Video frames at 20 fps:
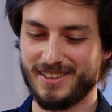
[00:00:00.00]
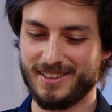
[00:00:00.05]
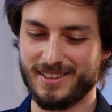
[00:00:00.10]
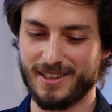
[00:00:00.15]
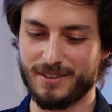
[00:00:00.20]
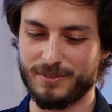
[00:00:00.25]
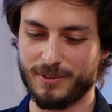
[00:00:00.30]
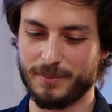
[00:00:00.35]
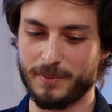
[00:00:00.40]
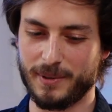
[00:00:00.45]

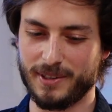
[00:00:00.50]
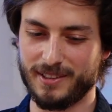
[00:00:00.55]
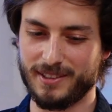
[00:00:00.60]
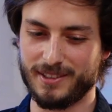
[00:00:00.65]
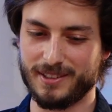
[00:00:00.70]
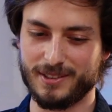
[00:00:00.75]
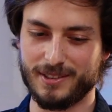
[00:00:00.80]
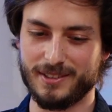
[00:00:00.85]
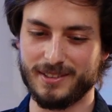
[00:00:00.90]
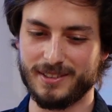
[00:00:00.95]

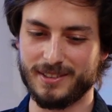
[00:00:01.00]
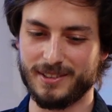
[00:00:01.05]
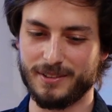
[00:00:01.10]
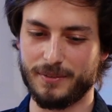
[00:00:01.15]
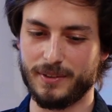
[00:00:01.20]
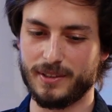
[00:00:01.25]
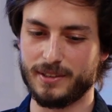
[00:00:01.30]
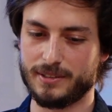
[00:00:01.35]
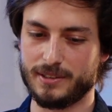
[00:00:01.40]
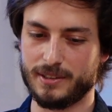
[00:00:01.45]
everybody
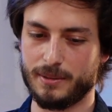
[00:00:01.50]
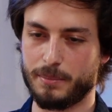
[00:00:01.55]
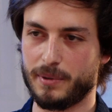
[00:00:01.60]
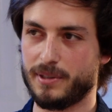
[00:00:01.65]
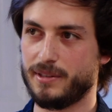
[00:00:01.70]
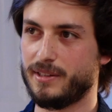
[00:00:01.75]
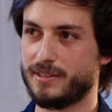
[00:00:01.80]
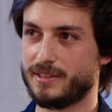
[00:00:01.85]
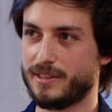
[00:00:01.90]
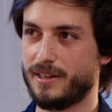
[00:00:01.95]
thinks
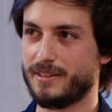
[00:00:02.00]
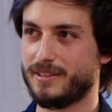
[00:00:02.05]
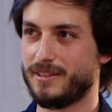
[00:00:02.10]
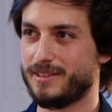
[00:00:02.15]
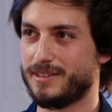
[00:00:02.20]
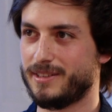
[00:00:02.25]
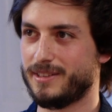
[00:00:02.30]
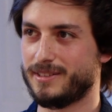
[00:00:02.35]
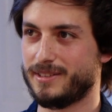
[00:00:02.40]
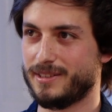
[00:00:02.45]

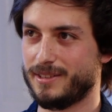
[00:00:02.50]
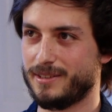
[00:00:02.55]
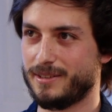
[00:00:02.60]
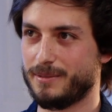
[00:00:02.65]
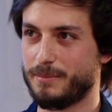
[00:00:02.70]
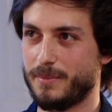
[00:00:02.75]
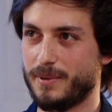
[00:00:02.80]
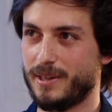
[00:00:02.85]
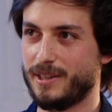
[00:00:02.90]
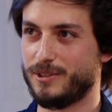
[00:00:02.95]
appendicitis is a
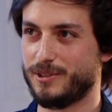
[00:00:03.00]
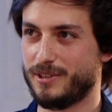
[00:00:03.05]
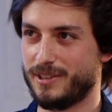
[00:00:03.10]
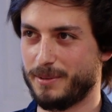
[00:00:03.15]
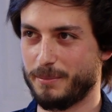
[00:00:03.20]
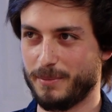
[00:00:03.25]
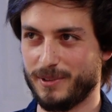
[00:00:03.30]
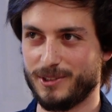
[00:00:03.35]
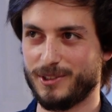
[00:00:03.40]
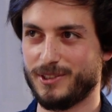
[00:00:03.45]
major
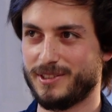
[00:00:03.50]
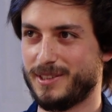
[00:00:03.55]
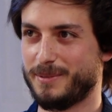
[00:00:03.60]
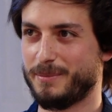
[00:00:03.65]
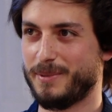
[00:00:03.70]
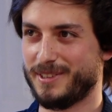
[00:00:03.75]
emergency,